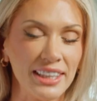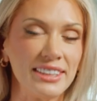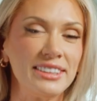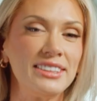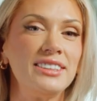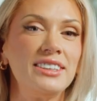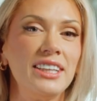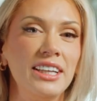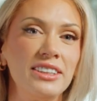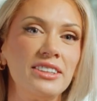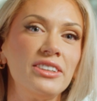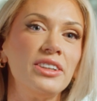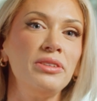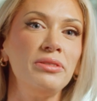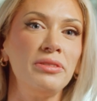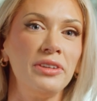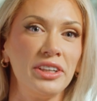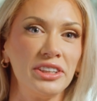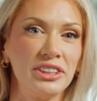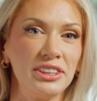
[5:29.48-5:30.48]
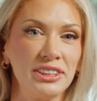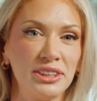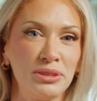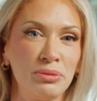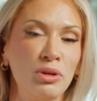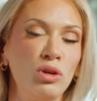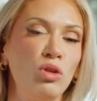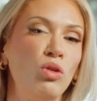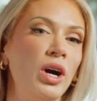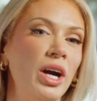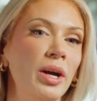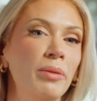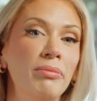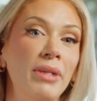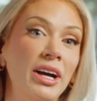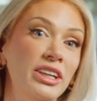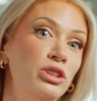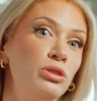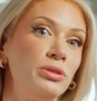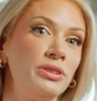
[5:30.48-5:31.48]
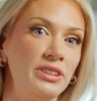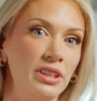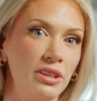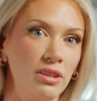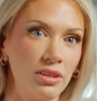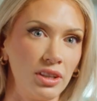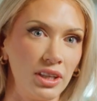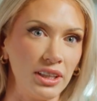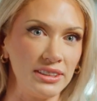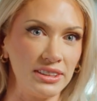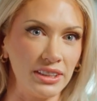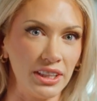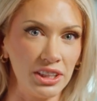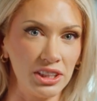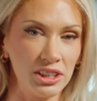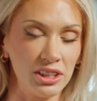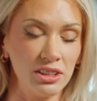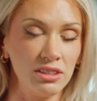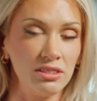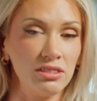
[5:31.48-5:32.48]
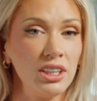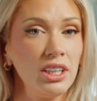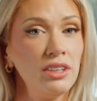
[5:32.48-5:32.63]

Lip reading: Standalone versions require manual synchronization